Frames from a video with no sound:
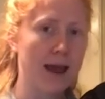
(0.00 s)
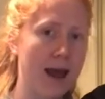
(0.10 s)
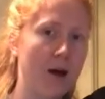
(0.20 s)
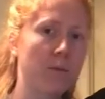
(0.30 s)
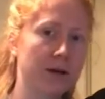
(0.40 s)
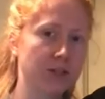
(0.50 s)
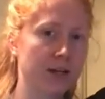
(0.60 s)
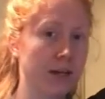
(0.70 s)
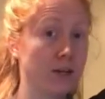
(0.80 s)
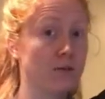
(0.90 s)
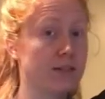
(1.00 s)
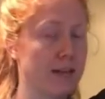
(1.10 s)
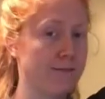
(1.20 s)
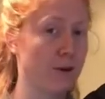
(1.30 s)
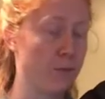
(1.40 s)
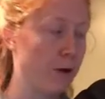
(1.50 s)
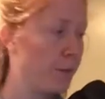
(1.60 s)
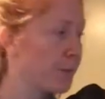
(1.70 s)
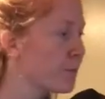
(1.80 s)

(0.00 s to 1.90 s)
how much can you save your bow.